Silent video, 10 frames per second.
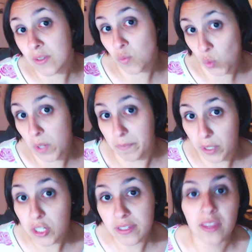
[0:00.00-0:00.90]
one
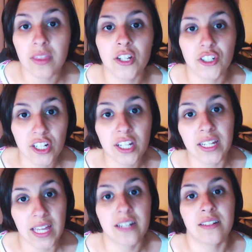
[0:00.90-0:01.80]
person that you're gonna
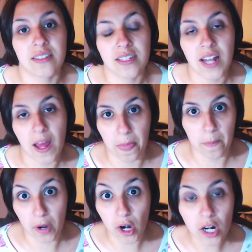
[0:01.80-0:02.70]
get a seat at the
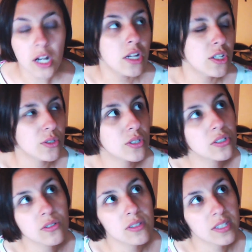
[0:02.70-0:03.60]
bar. You can
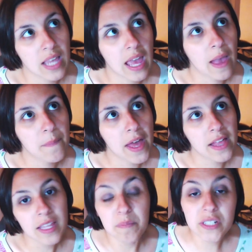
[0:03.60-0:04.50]
do the same
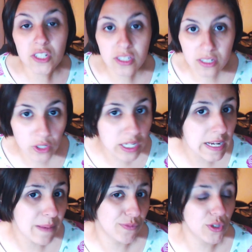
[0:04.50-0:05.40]
at like Beaches and
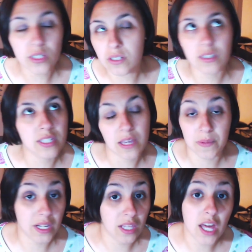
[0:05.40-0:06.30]
Cream. You can do the same at
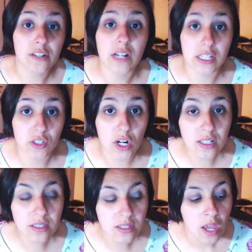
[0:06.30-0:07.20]
a lot of
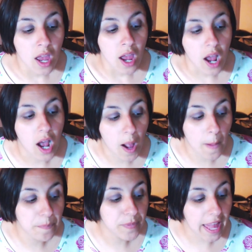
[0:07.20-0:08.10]
restaurants.
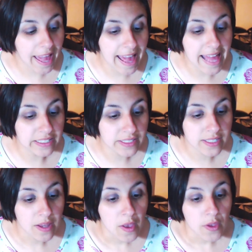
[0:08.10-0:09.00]
And
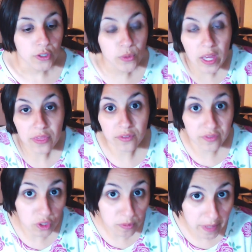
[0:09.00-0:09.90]
you get the
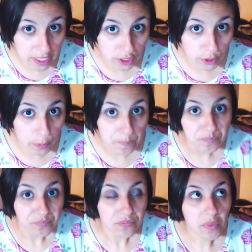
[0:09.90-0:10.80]
full menu,
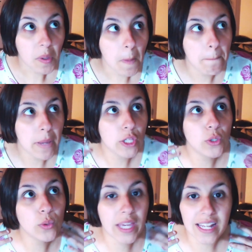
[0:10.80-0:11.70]
but
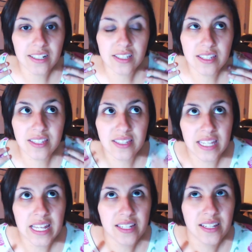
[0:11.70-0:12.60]
you get to
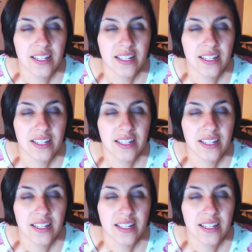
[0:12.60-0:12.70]
sit